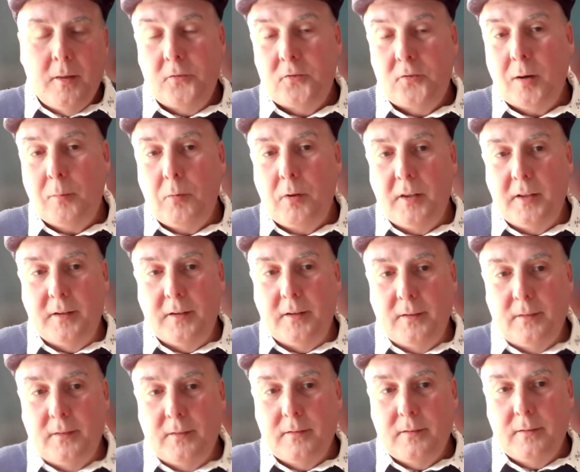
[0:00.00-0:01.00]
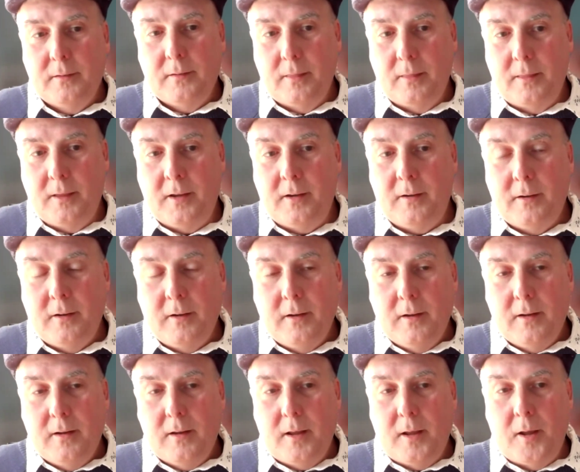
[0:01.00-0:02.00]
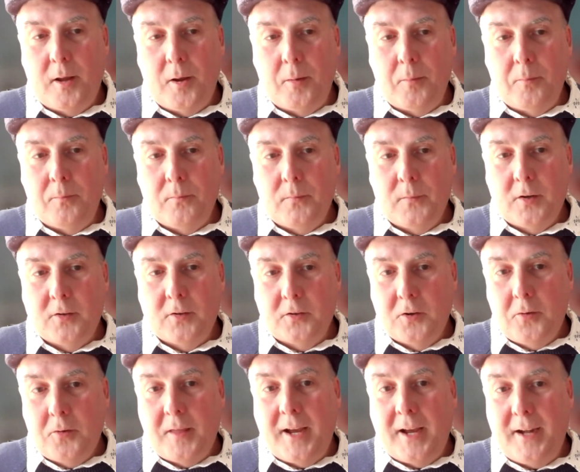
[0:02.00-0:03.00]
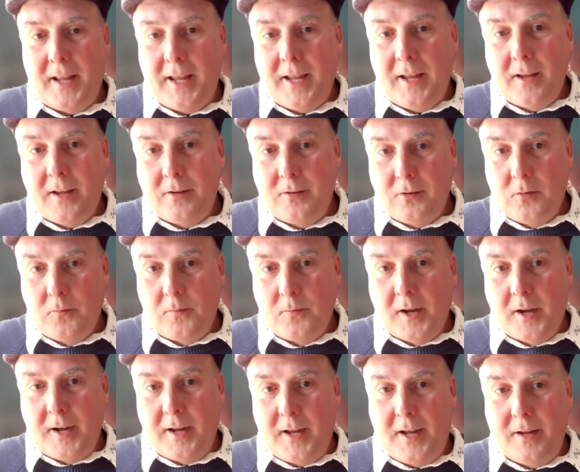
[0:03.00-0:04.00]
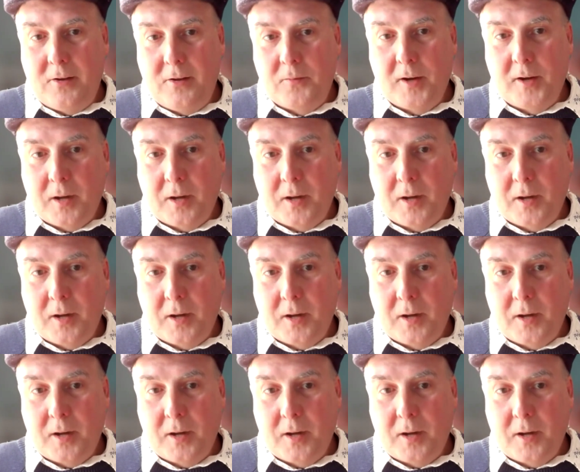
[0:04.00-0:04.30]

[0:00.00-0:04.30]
Trouble is that to do that, you've got to